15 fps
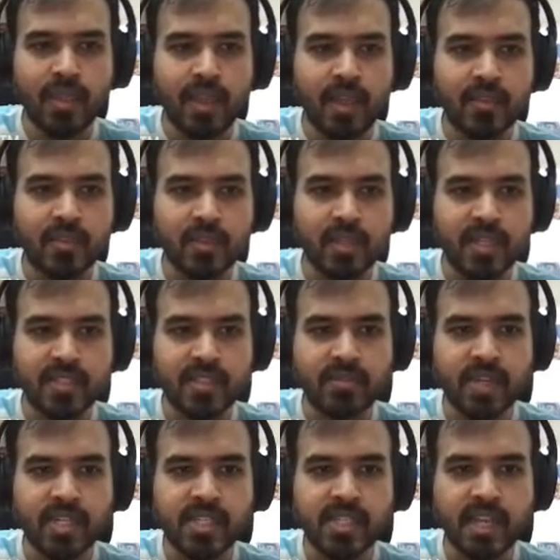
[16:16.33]
So there is the
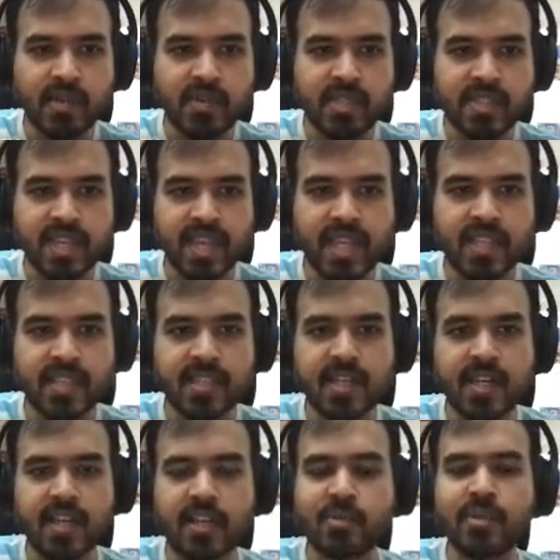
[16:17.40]
first argument, second and third
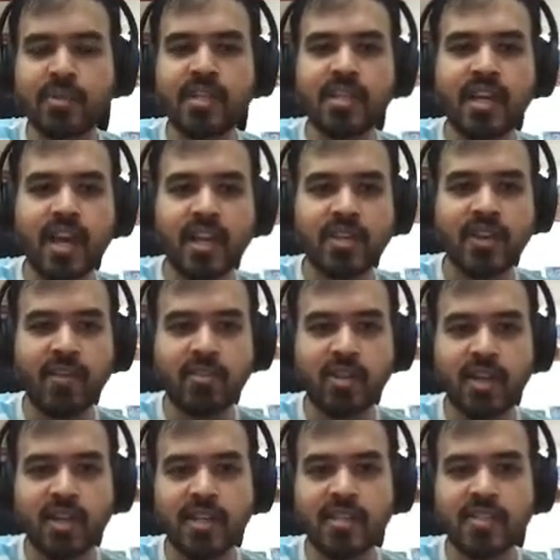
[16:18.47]
argument, and you have to
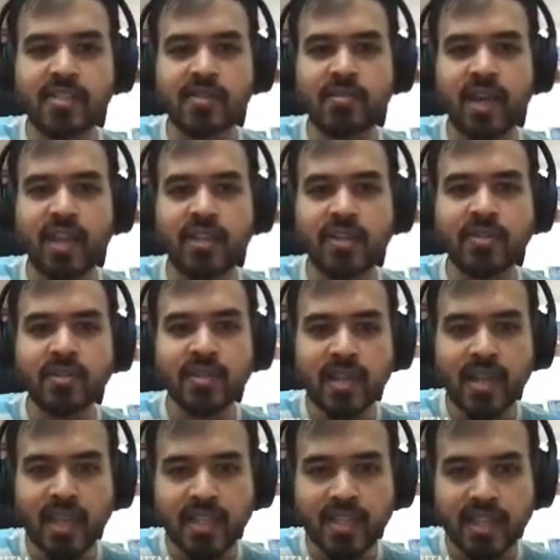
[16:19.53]
return some value.
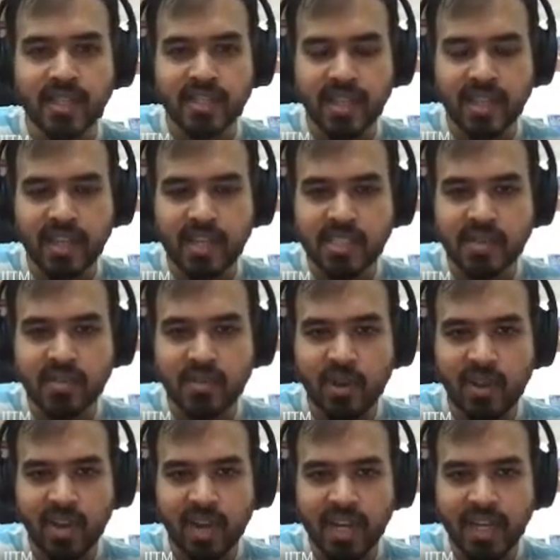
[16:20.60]
There is a recursive call,
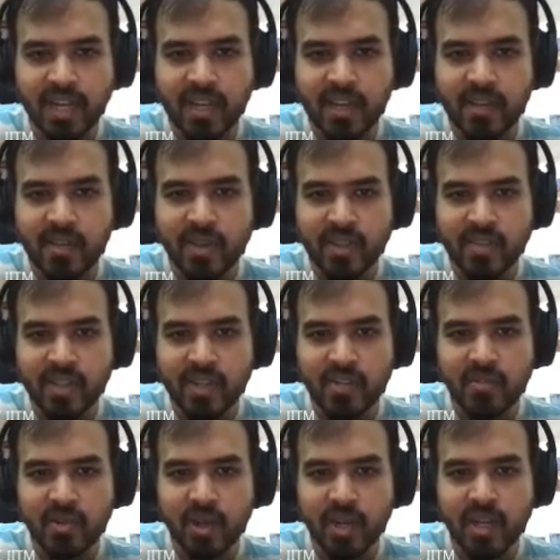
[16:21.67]
right? You can sort of
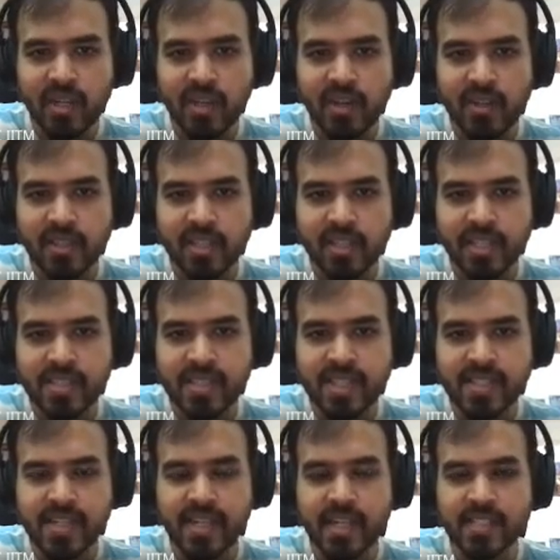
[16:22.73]
look at these
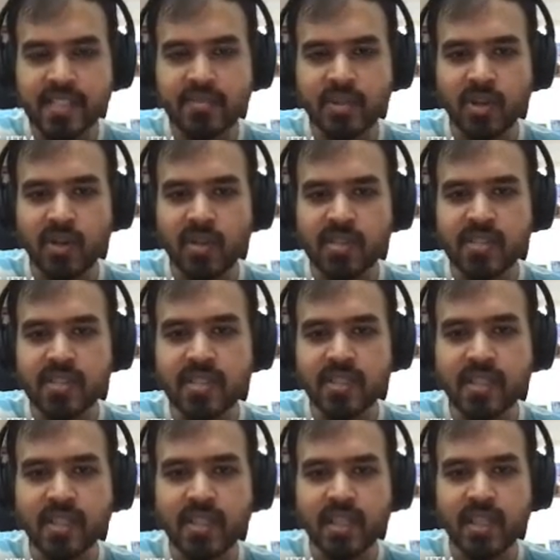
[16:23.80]
as recursive calls.
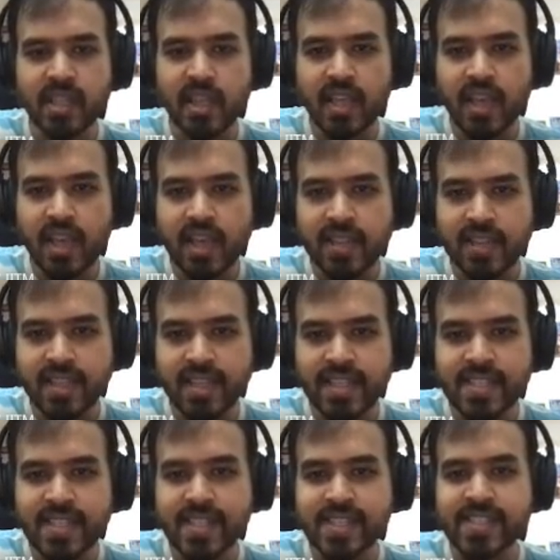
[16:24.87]

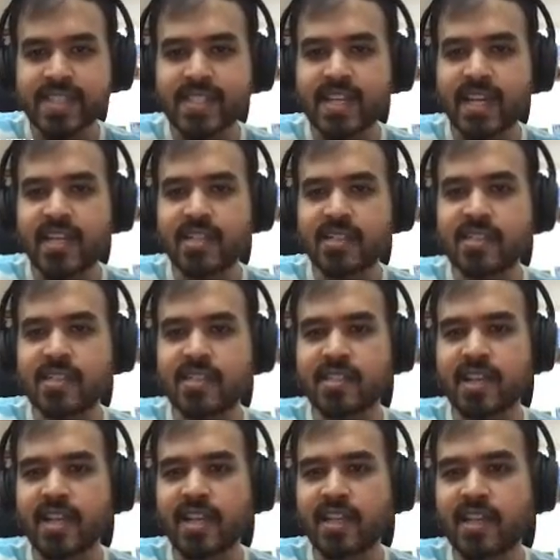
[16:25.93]
These as just conditionals,
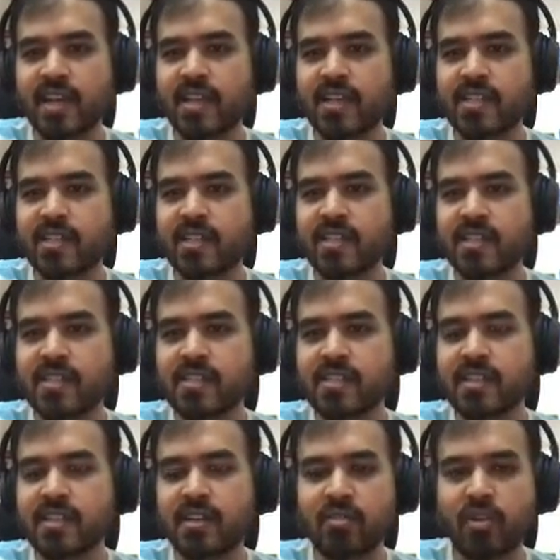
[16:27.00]
right? Conditionals
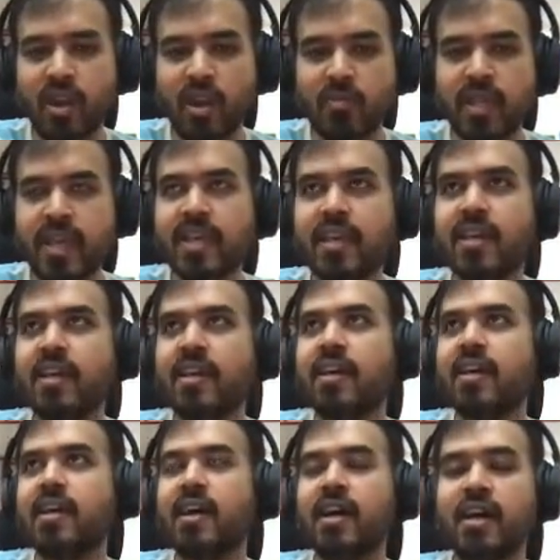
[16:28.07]
for applying
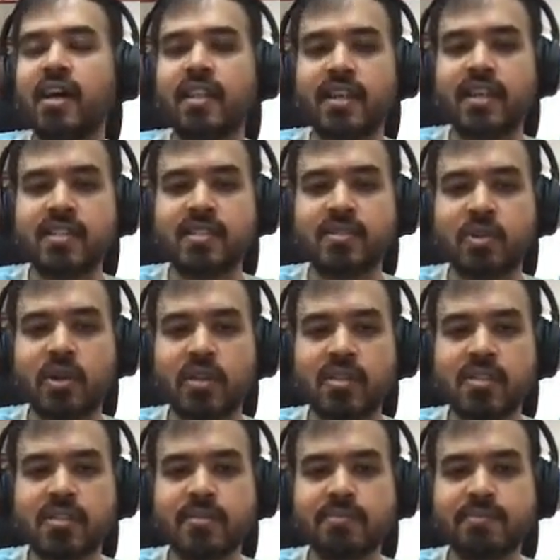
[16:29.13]
the recursive calls.